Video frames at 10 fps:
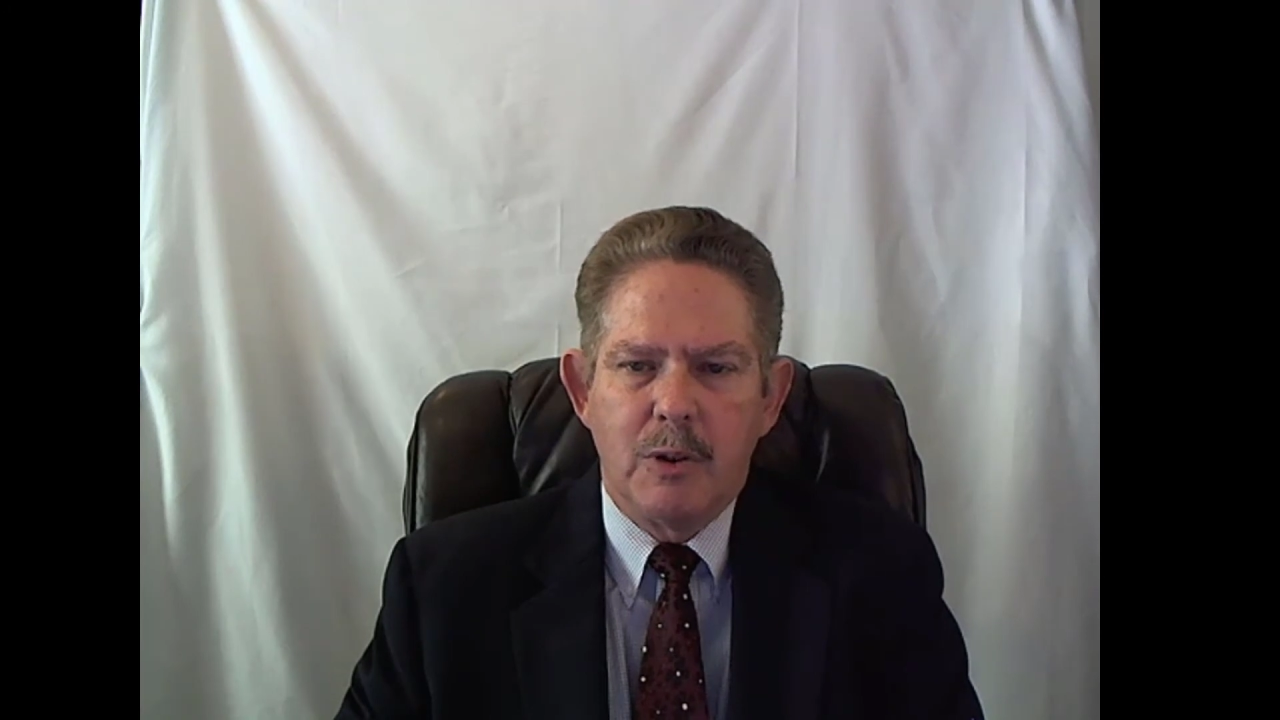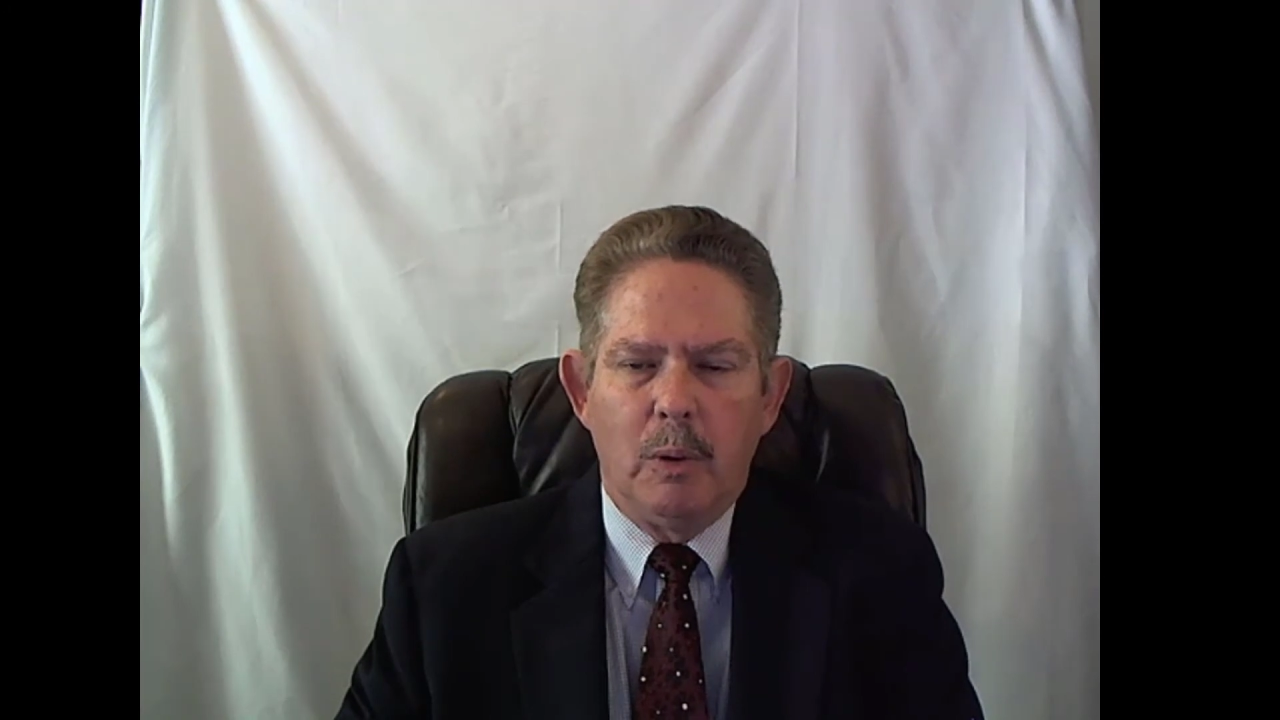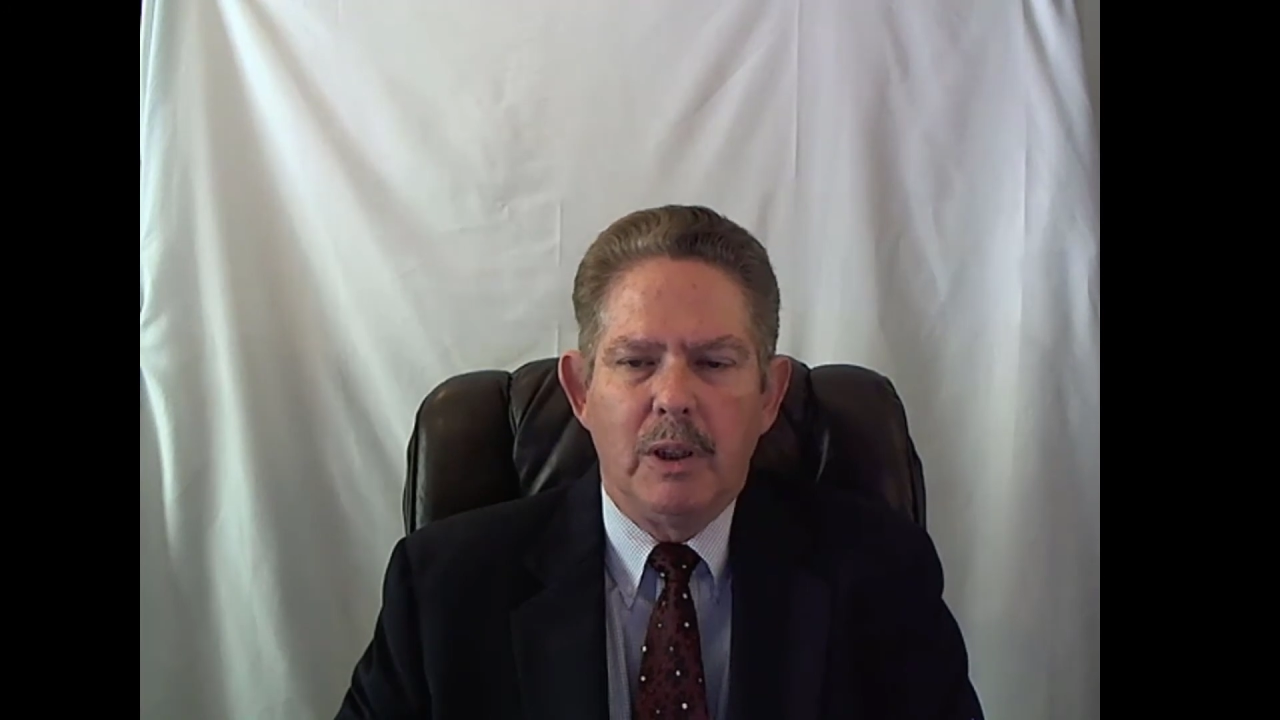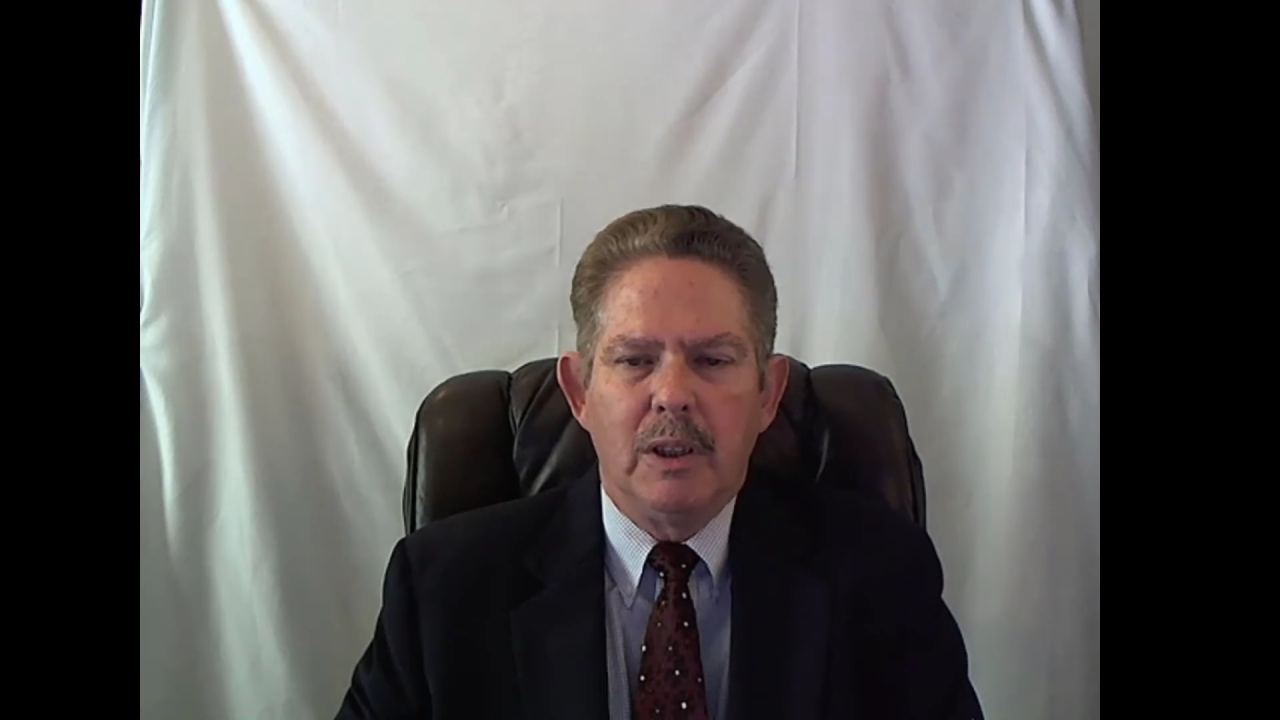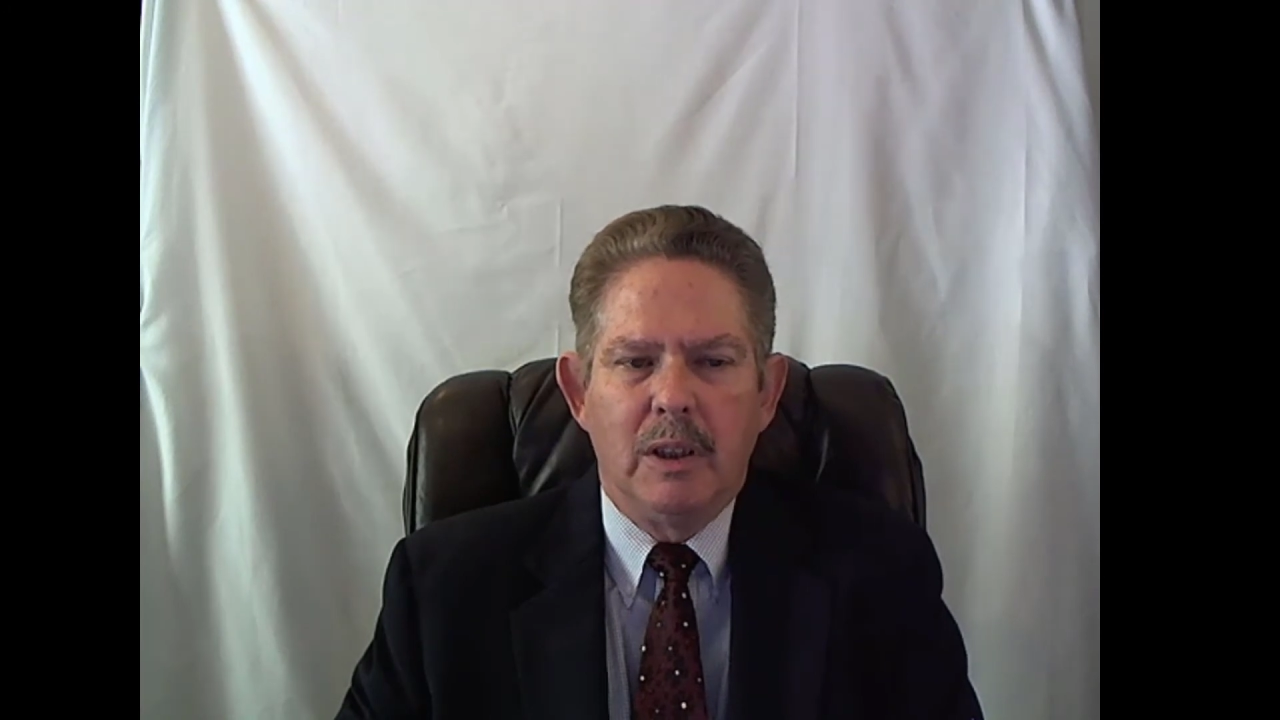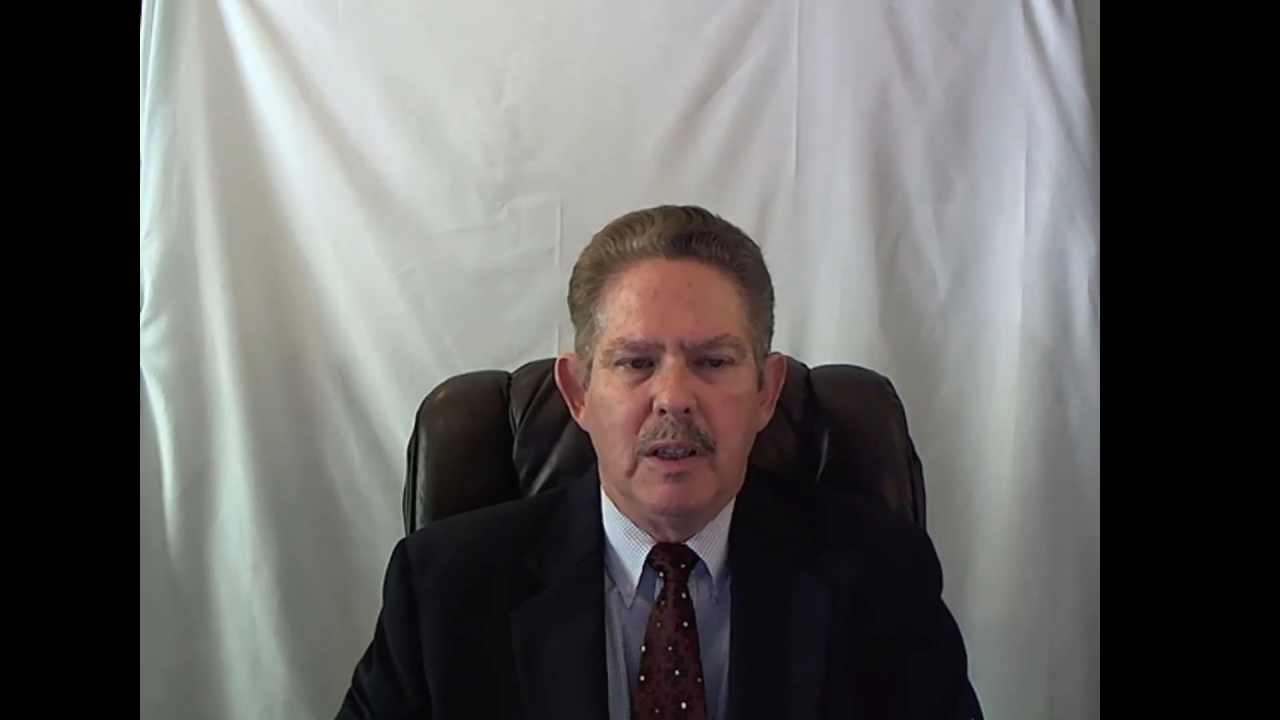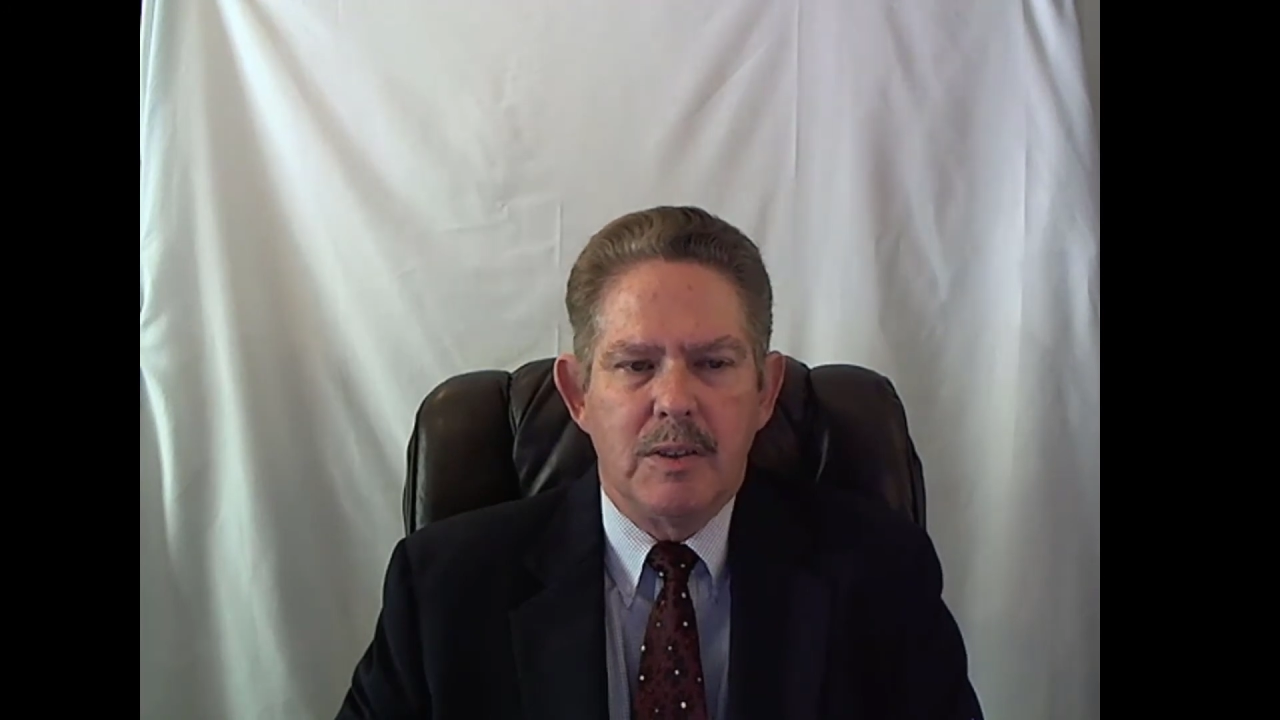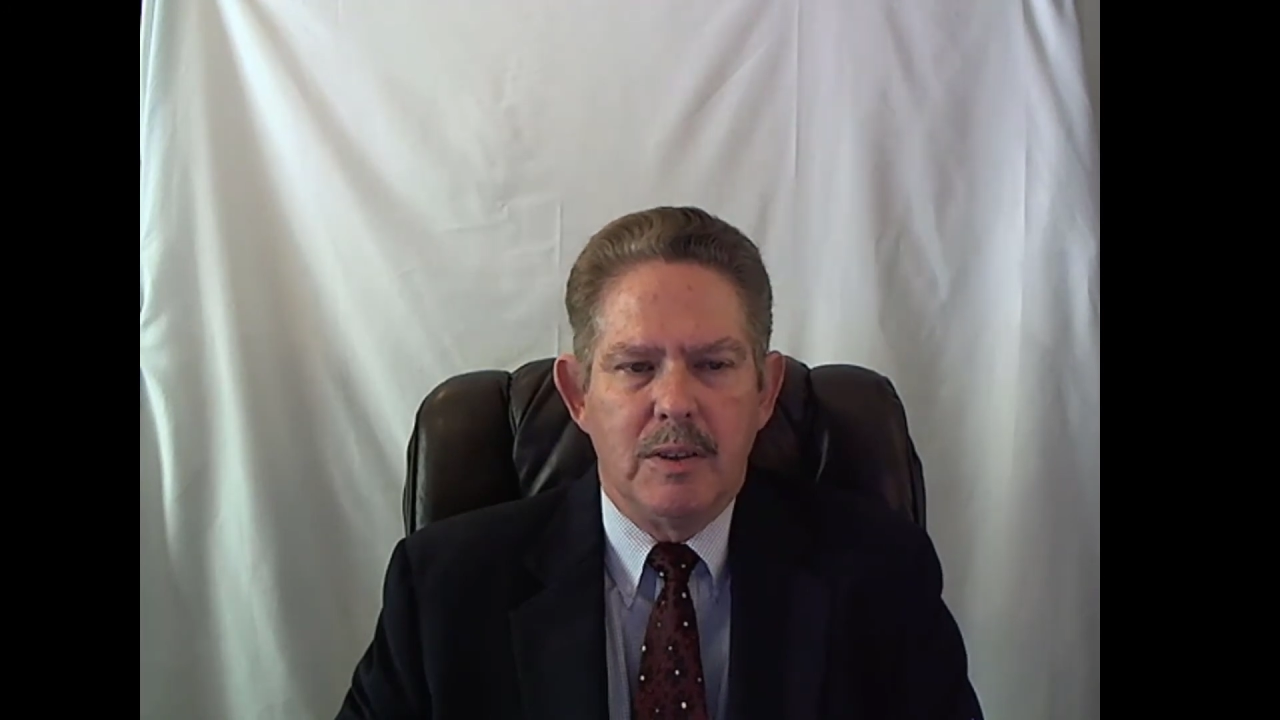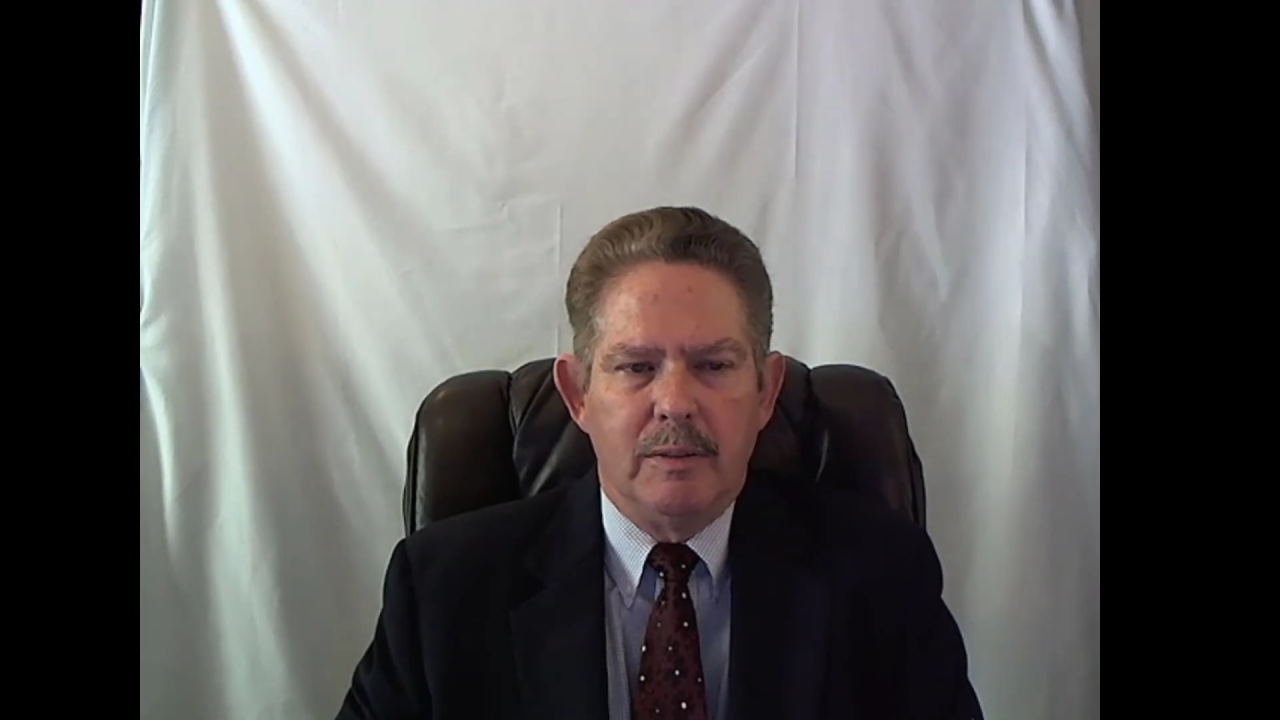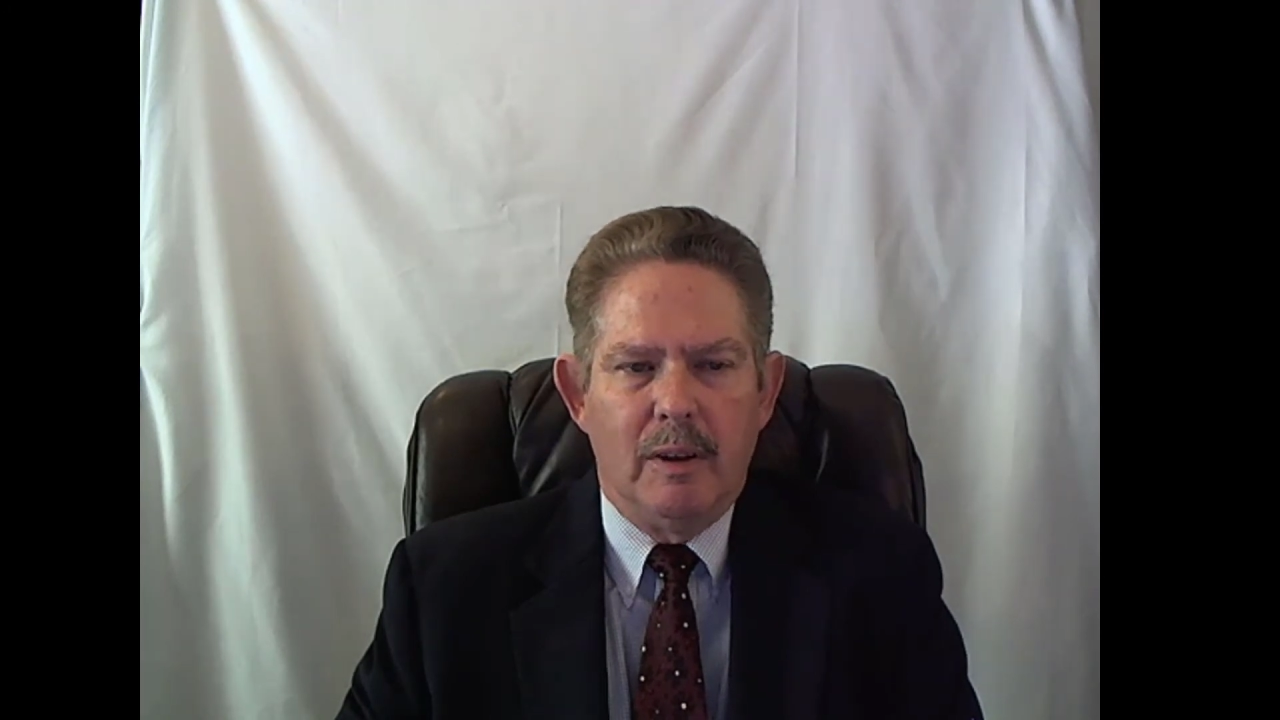and willing to
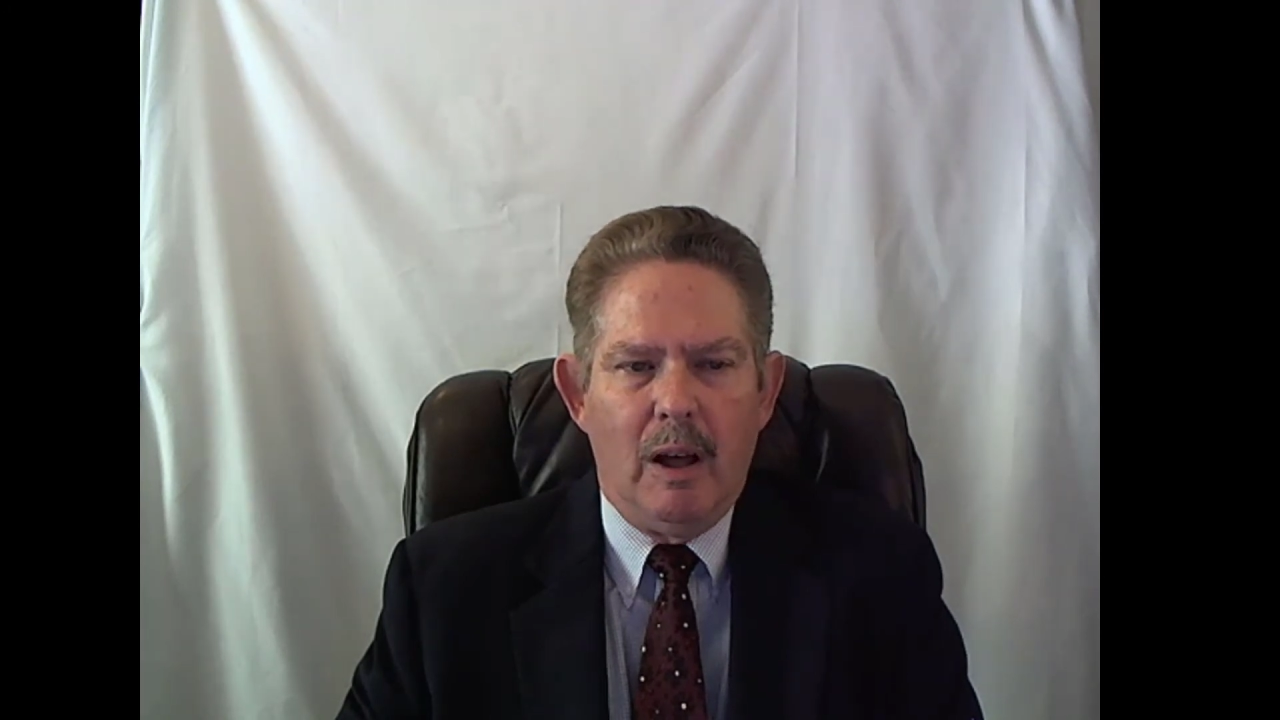listen.